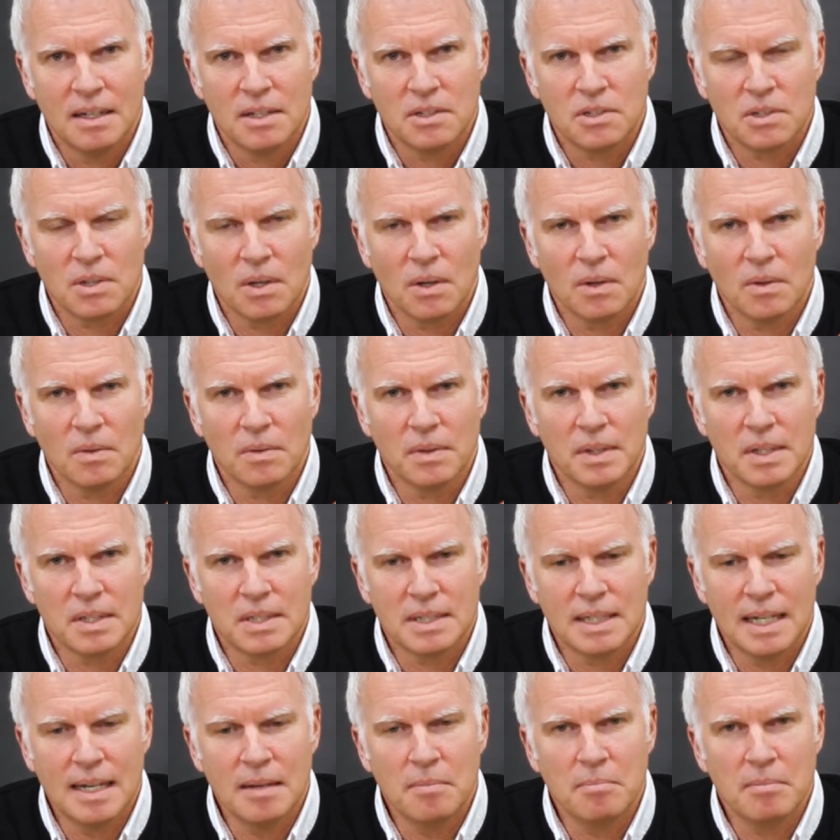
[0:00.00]
So the
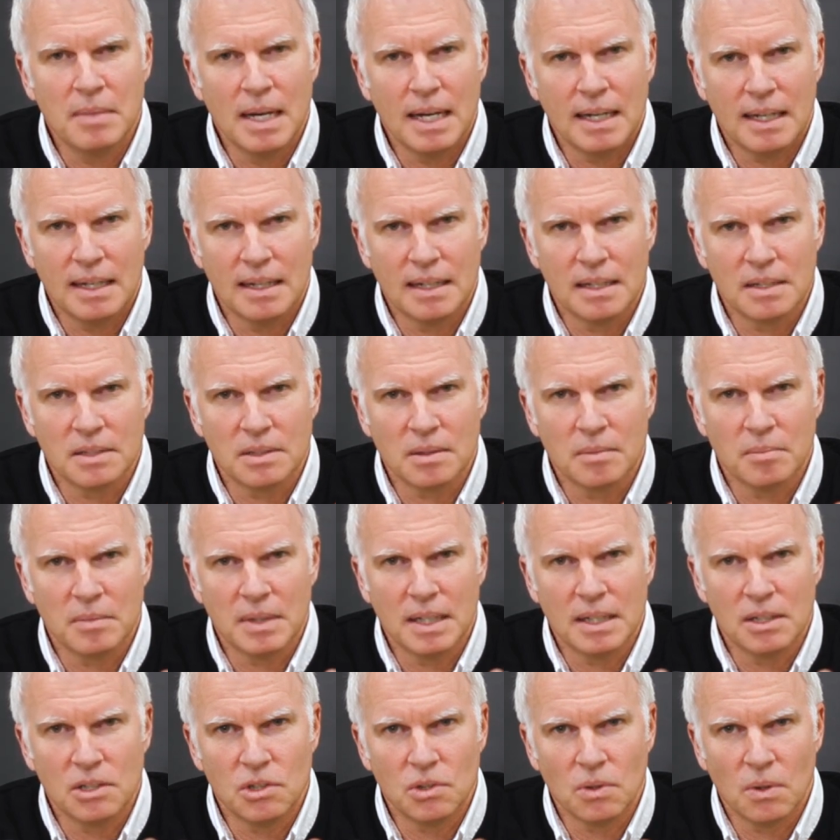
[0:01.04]
same mechanism
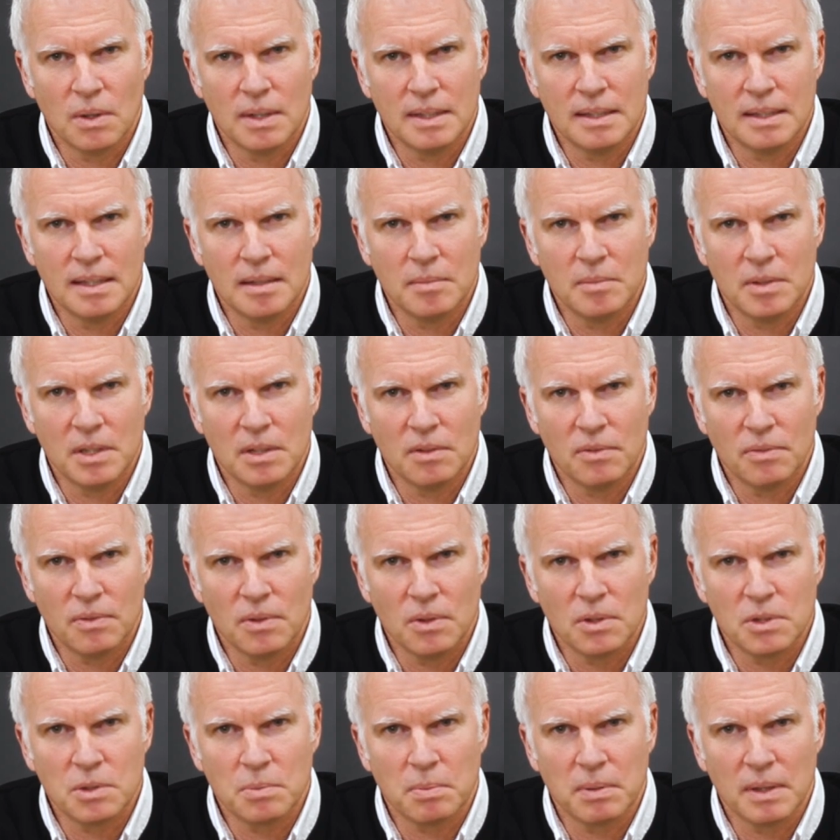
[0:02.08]
that joined them in the
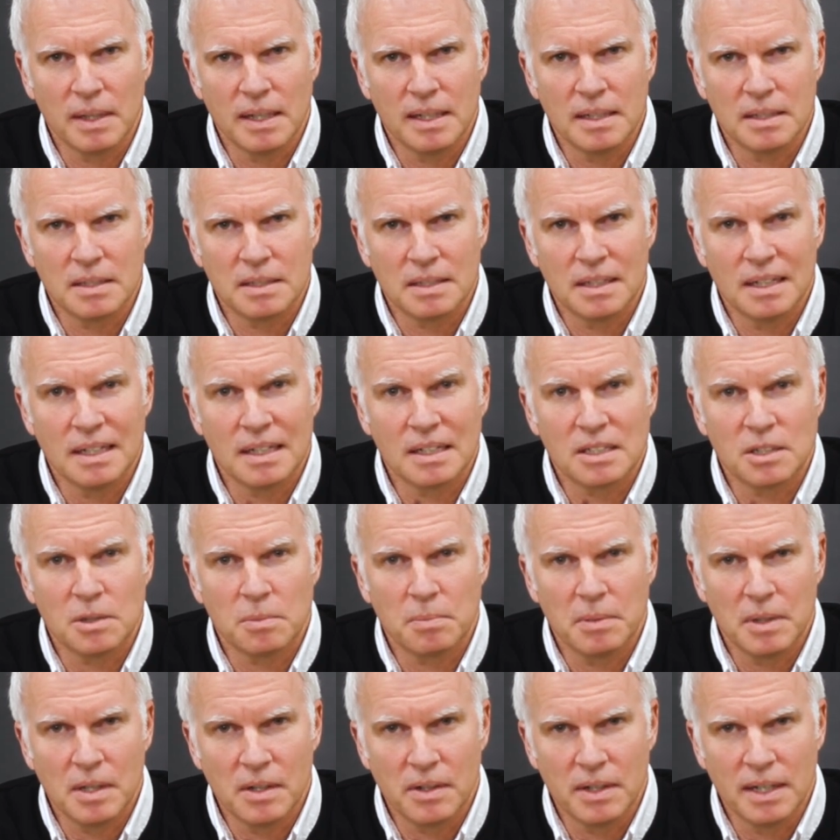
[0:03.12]
first place,
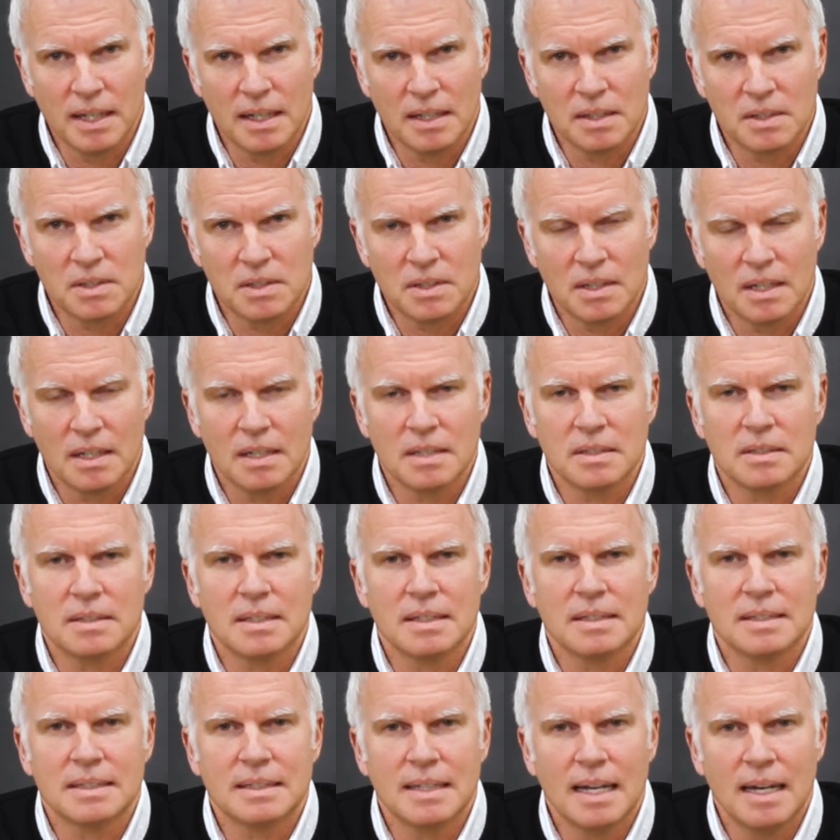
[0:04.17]
experience, is
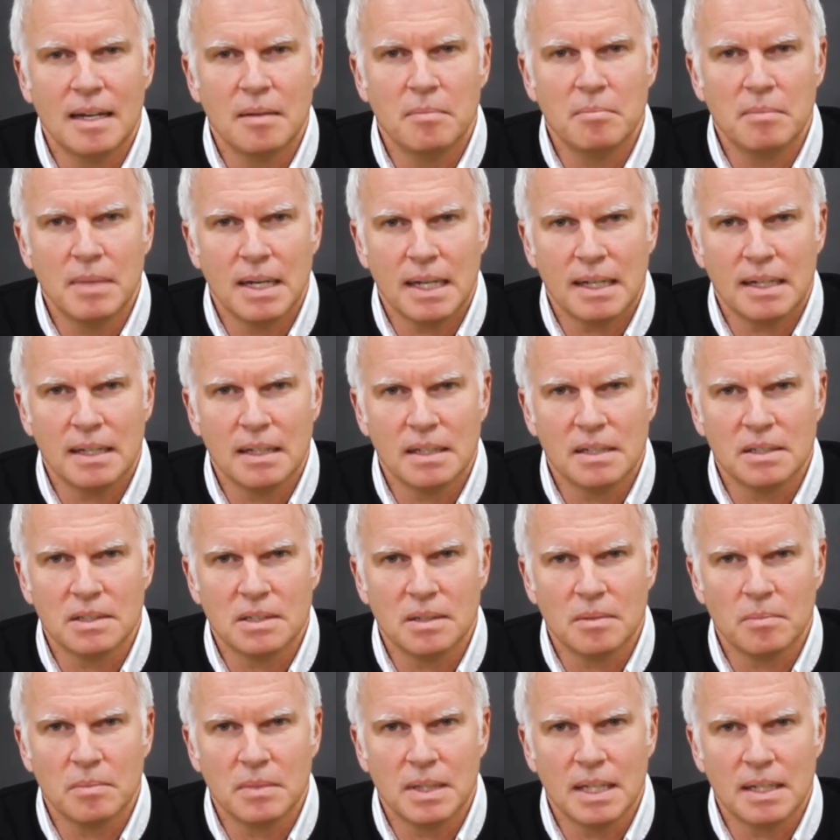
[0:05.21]
the same
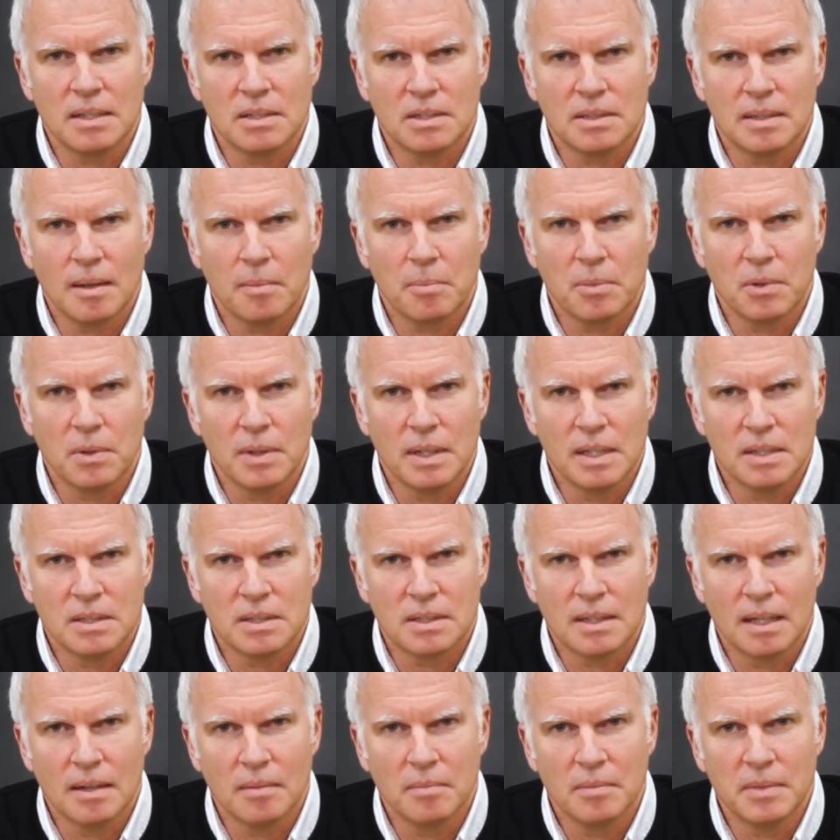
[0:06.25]
mechanism that
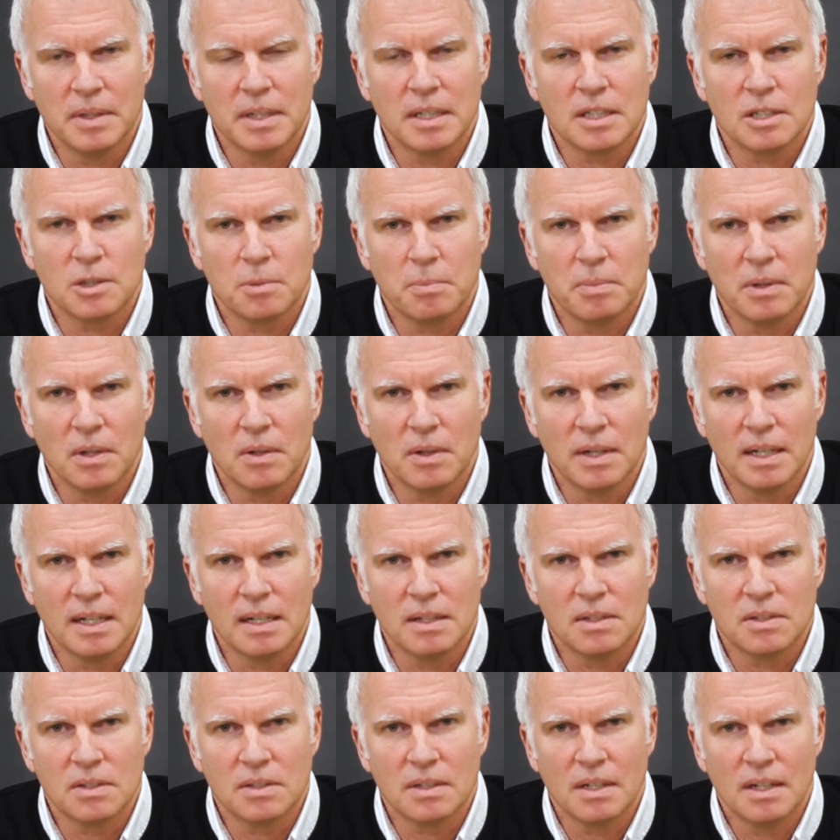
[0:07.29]
separates them,
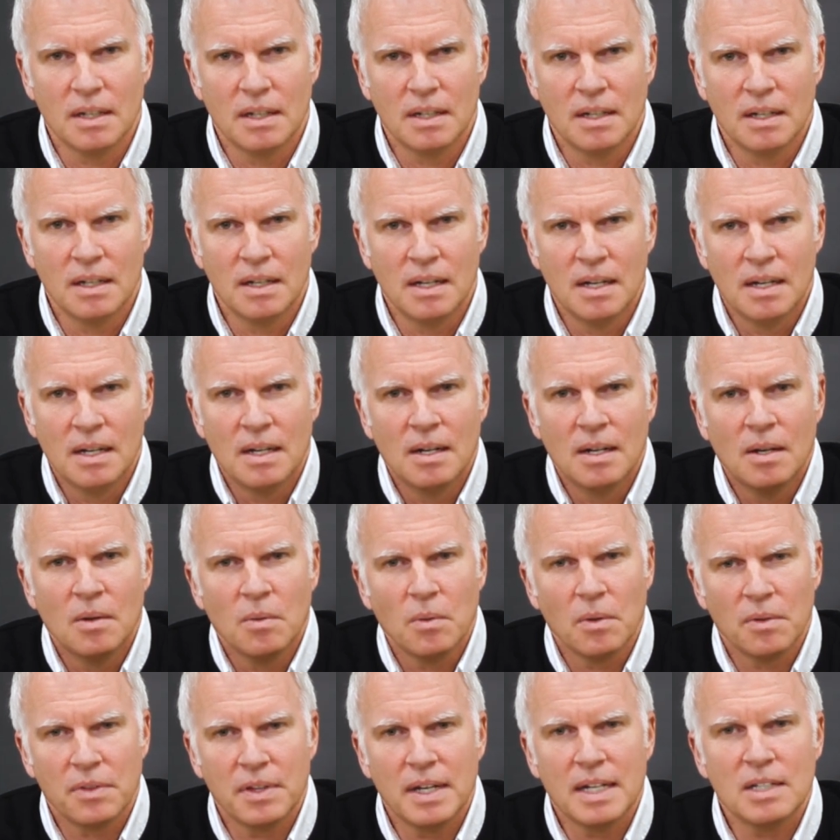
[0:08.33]
experience.
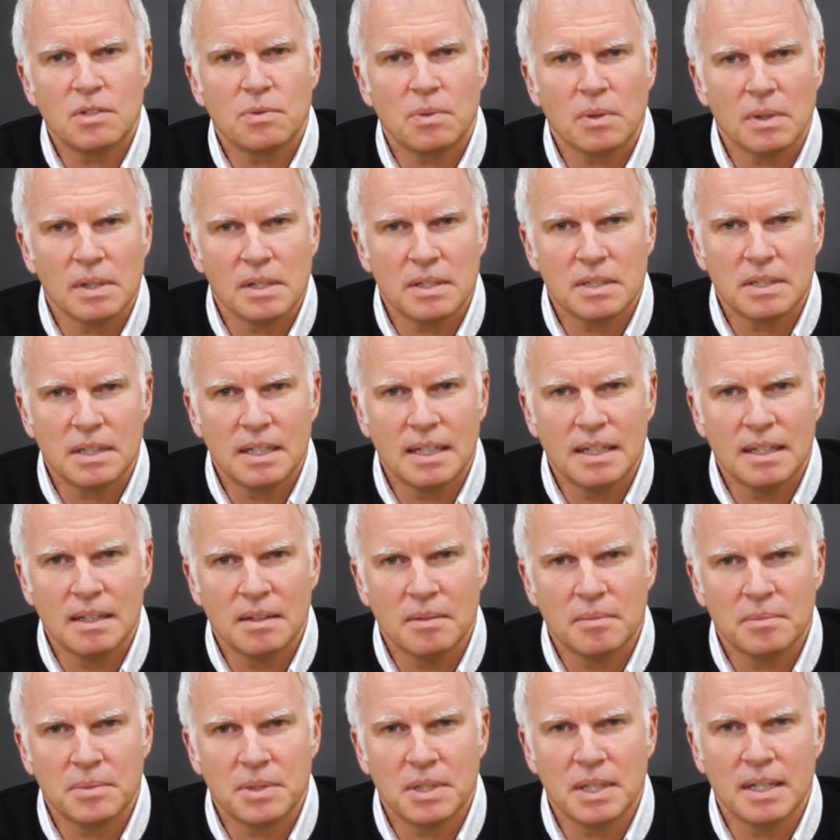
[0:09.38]
Well, thanks for listening.
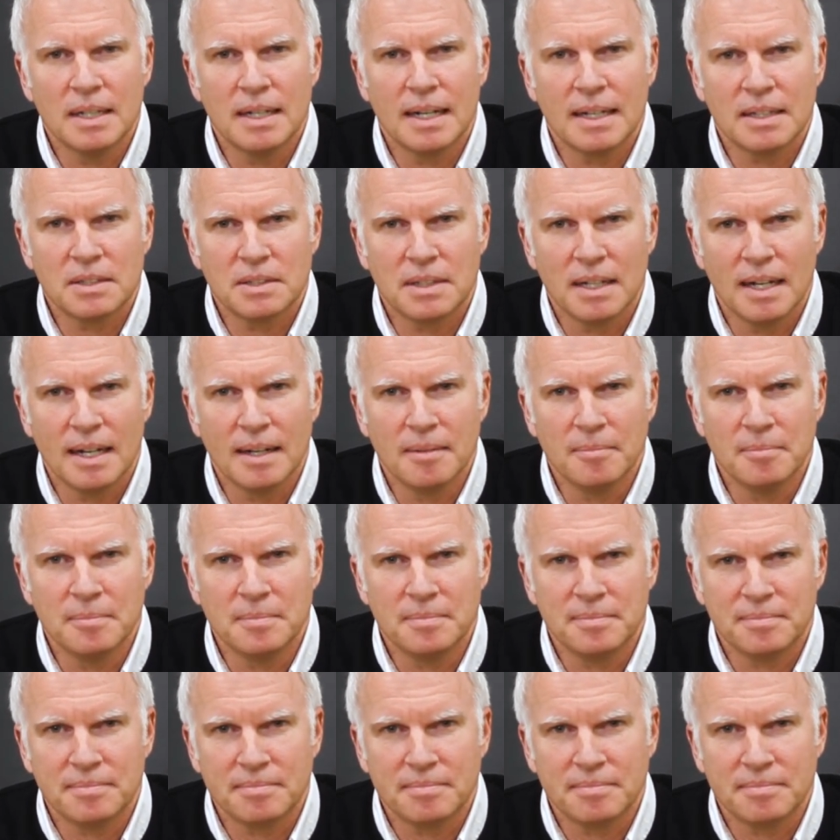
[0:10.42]
See you next time.